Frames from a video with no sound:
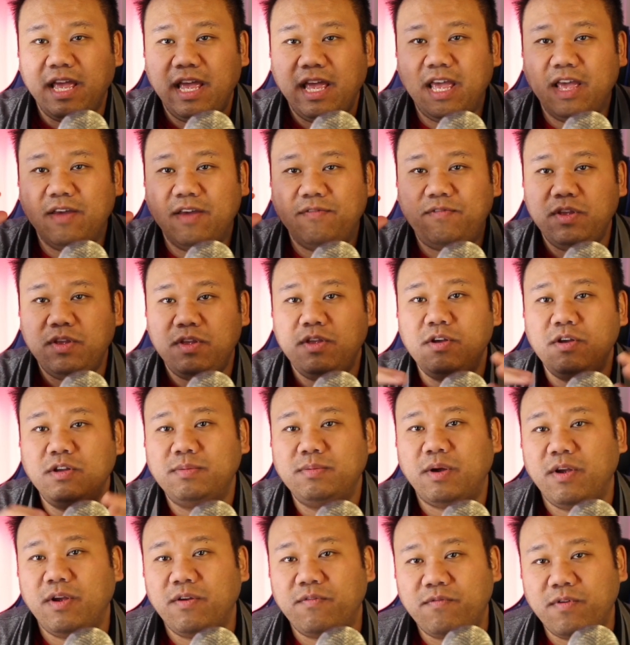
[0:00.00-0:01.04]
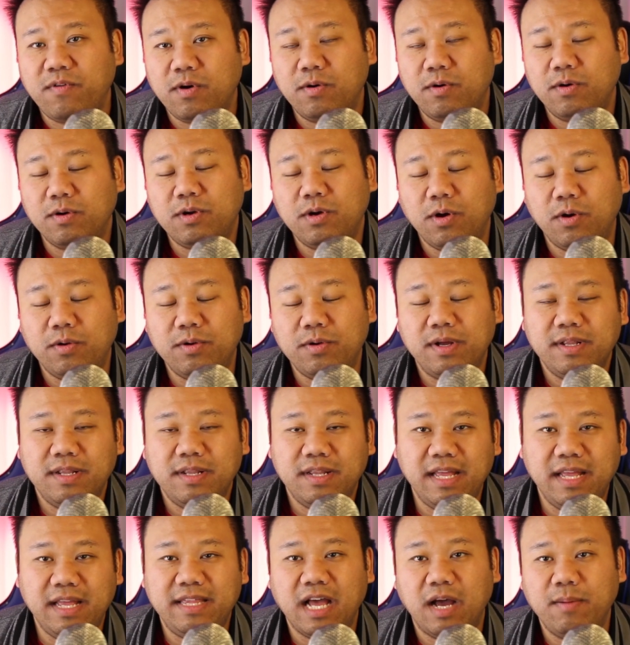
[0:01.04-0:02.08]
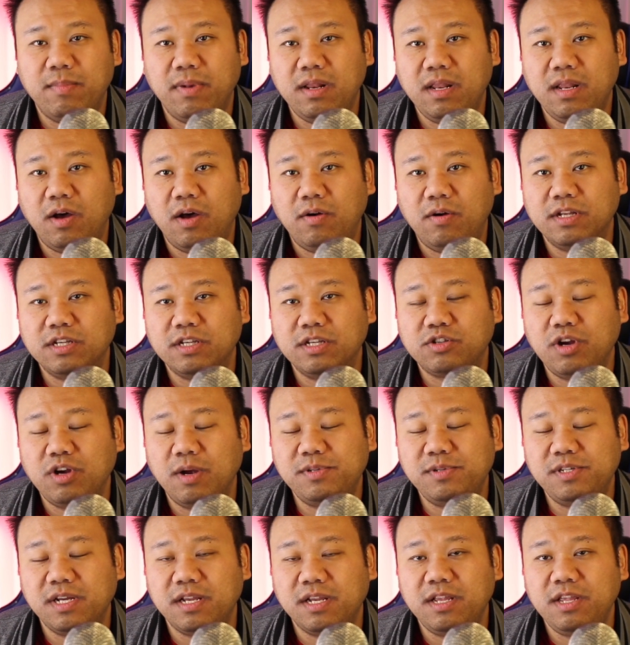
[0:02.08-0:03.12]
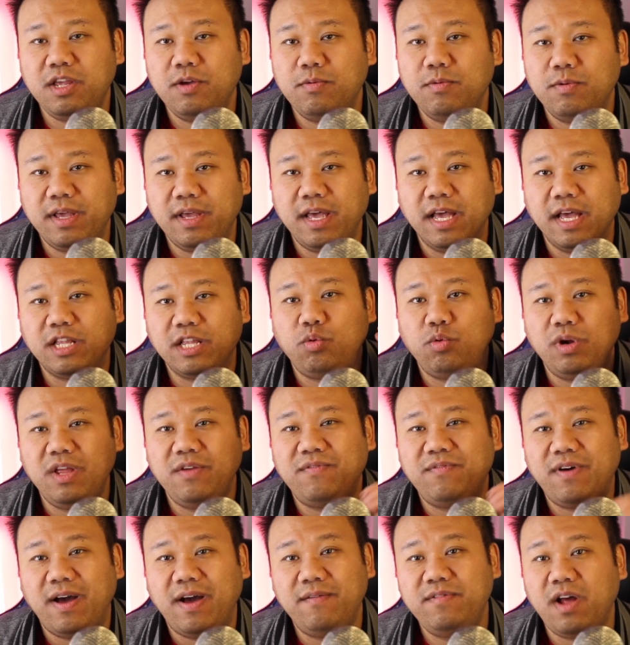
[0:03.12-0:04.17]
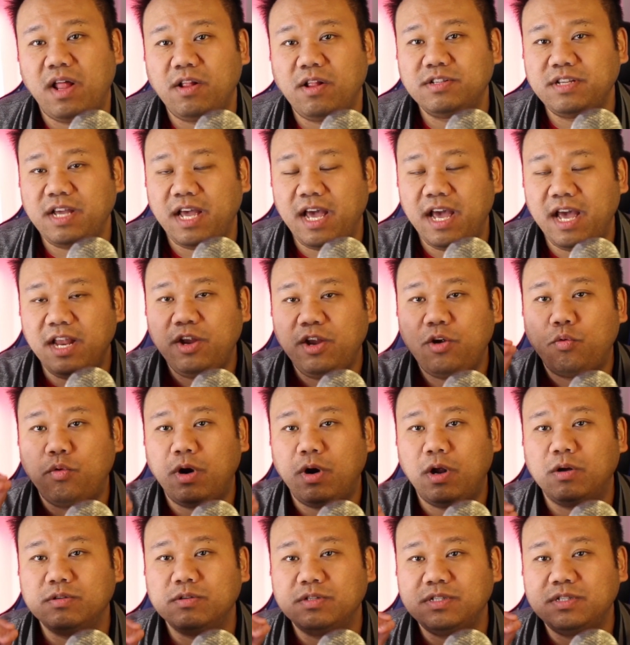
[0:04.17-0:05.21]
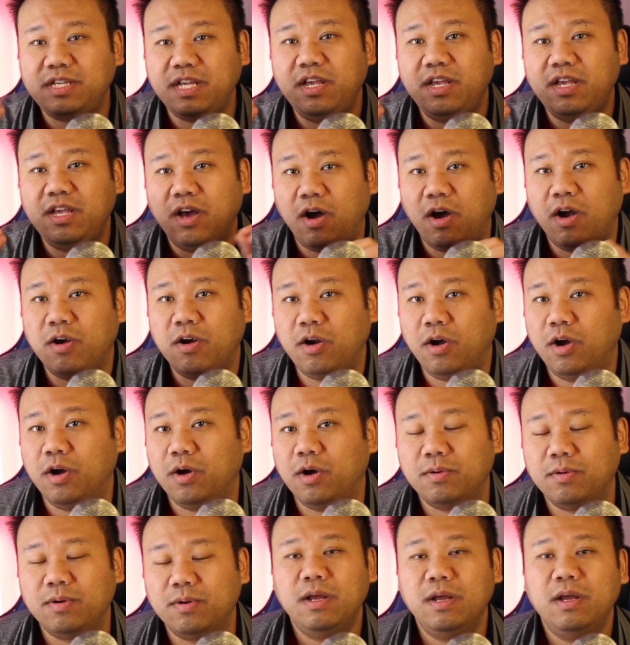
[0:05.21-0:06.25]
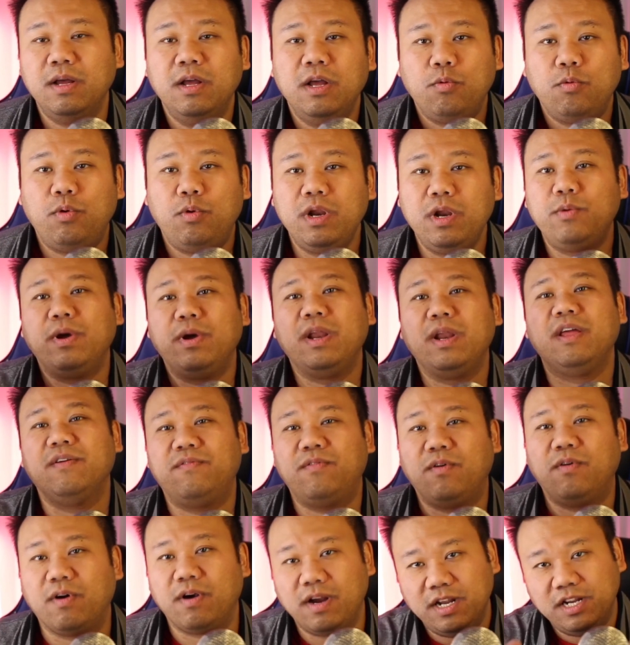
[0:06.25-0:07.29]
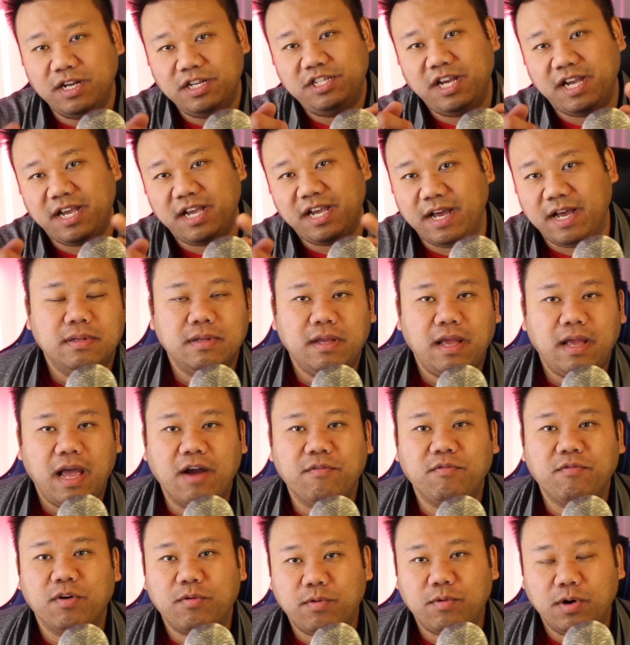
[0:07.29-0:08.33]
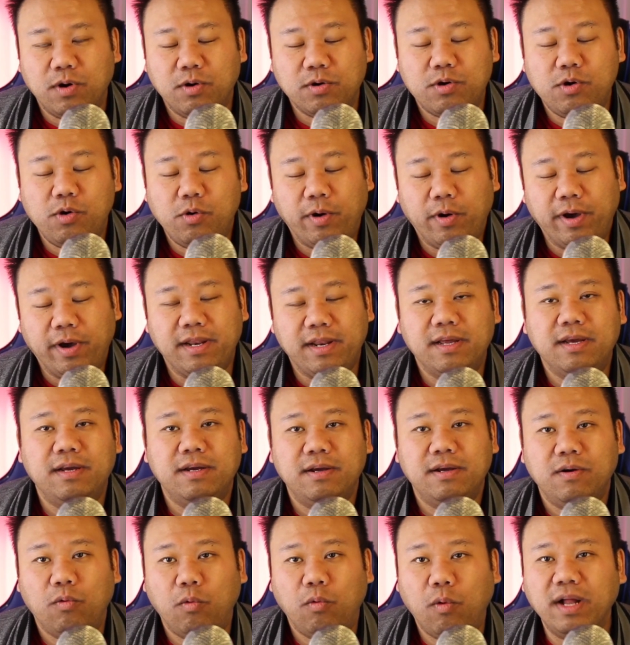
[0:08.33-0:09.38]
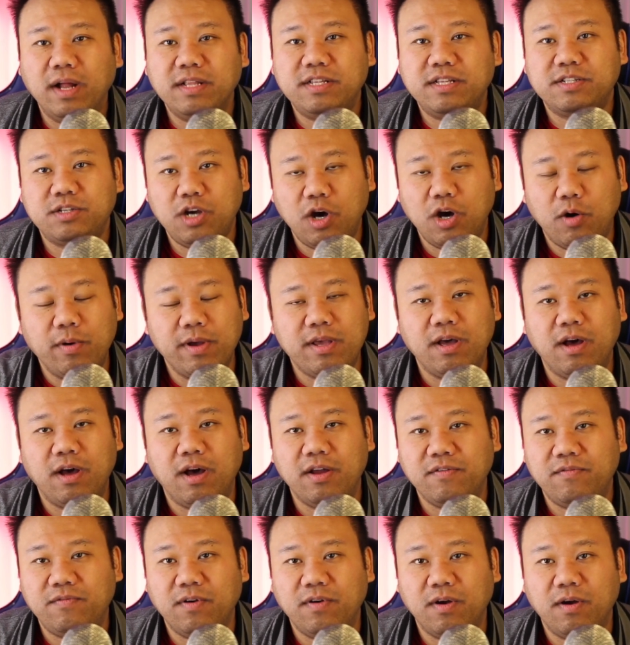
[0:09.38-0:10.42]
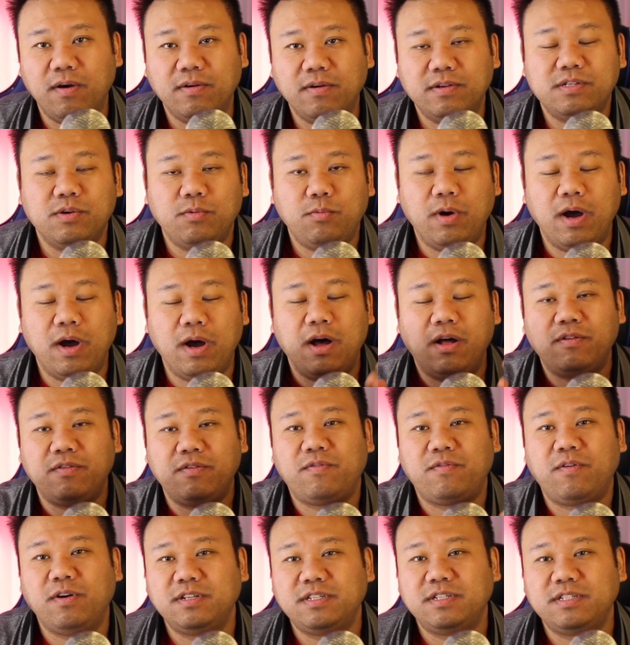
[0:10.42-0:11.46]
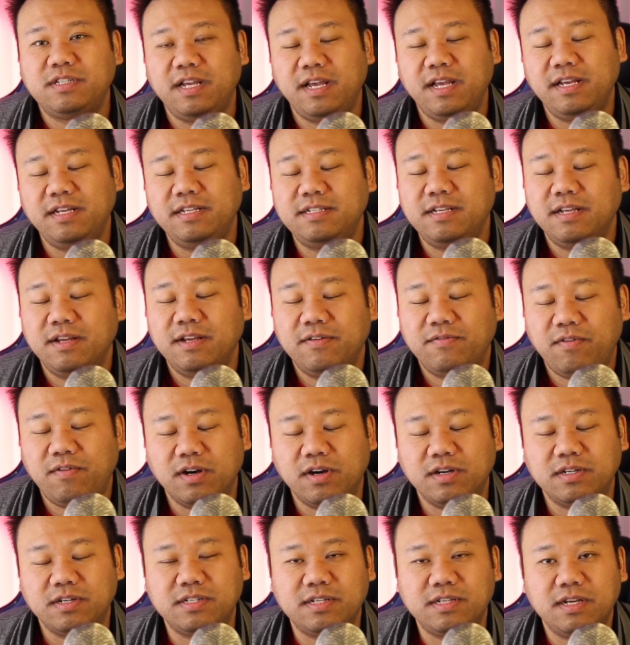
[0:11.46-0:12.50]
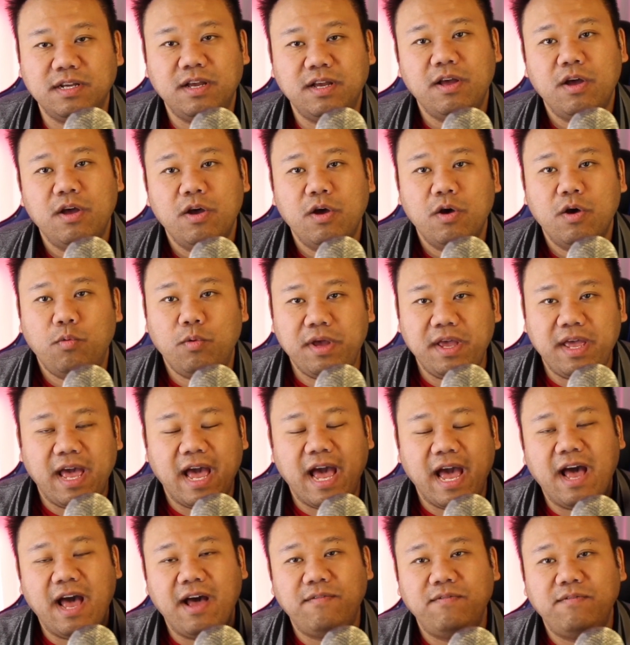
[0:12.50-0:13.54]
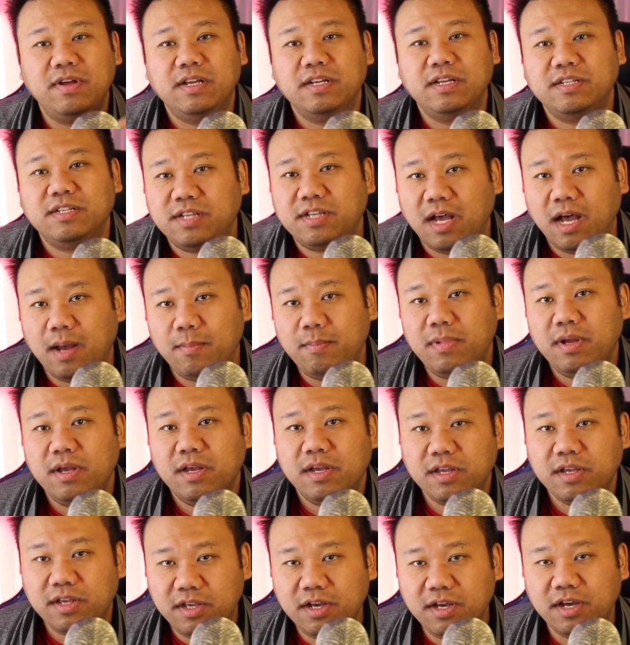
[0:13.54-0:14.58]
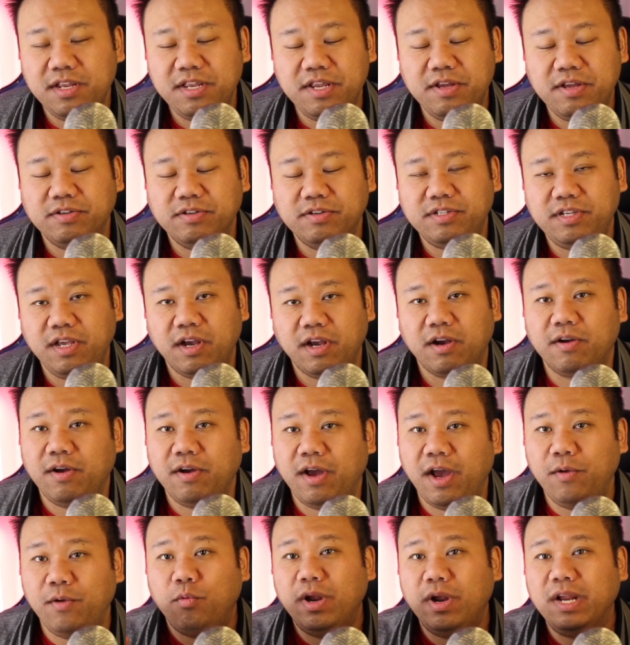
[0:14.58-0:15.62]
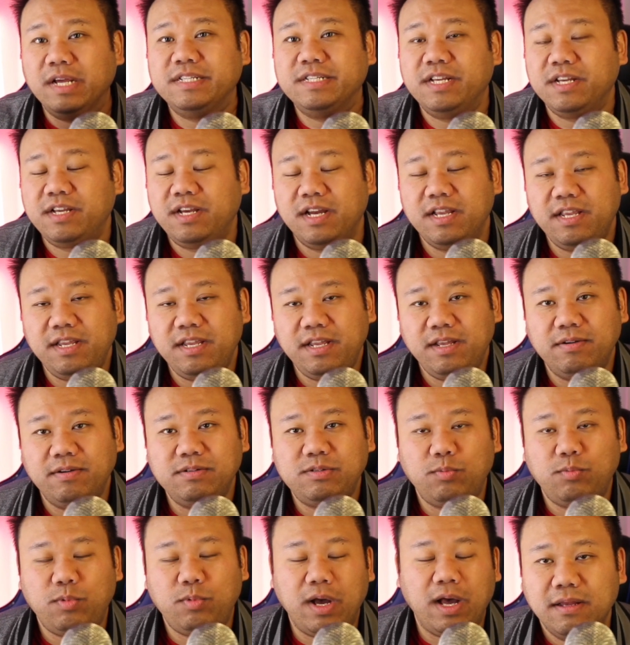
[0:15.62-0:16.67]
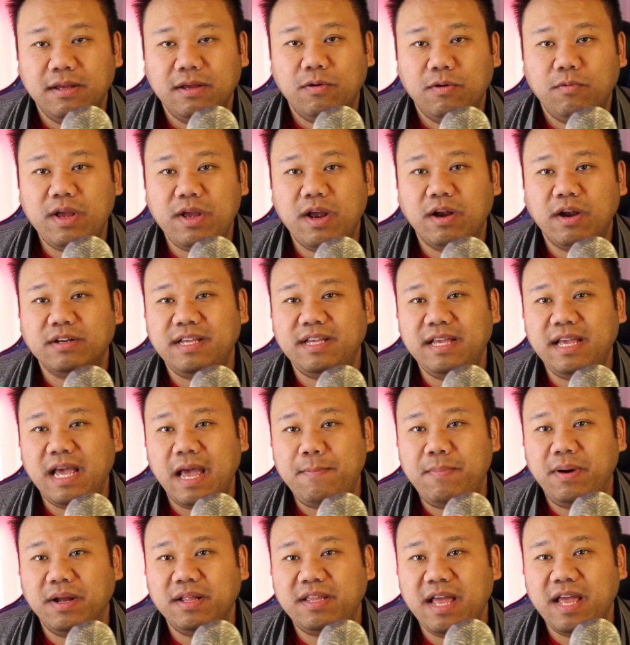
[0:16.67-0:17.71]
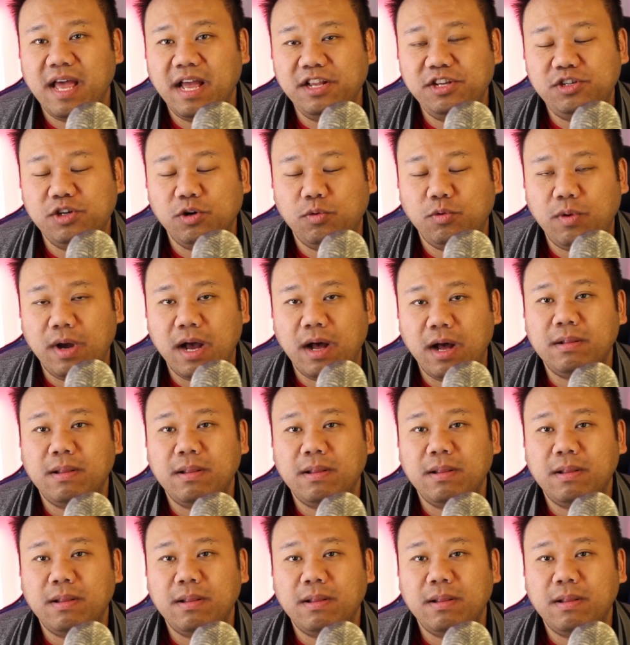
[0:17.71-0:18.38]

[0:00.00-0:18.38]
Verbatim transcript: If you use my referral code, link down below in the description, you will get $25 in CRO, C-R-O. What are you waiting for? Check it out. Evergrow coin. What's going on, folks? Well, first things first we have some good news here. And what is the good news? Well, we are seeing a potential well